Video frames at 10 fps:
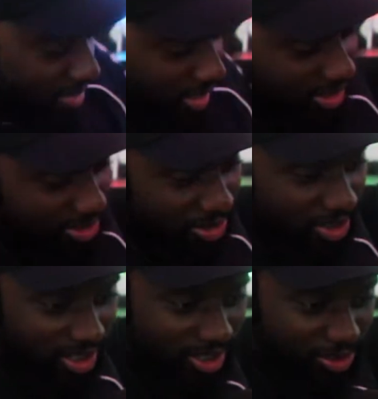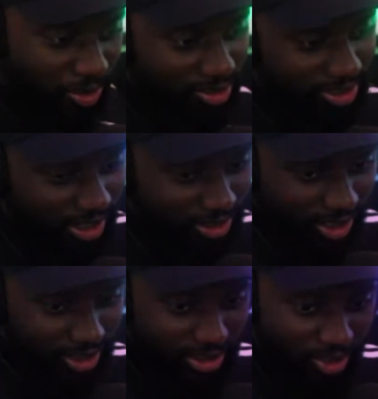It's true, no, it's true. Obviously,
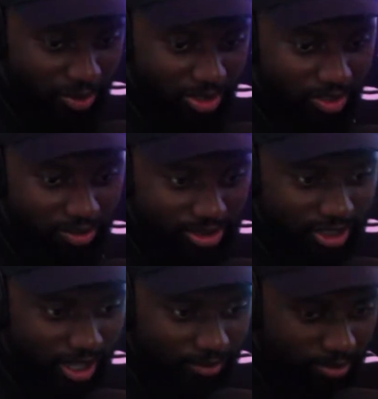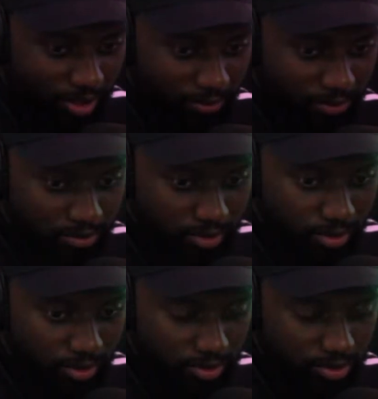each to their own, and obviously, like if
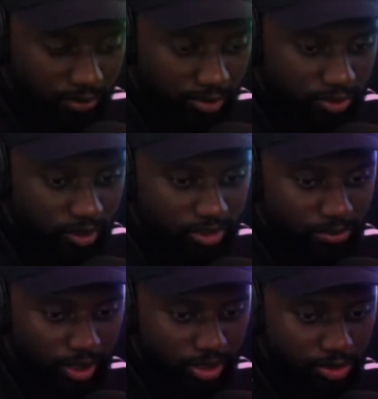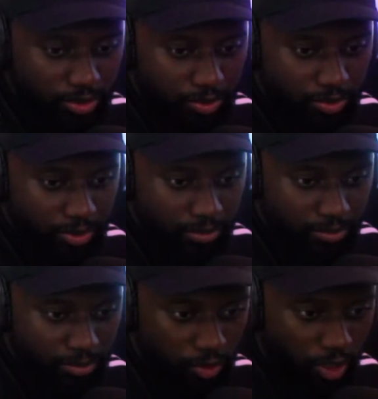the drugs makes you
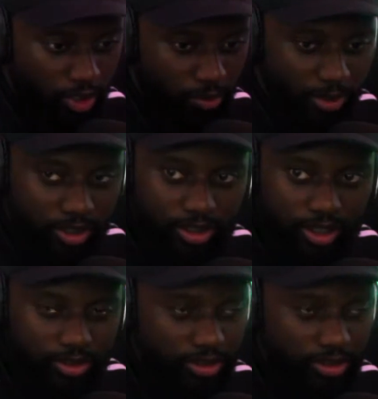create your biggest hits,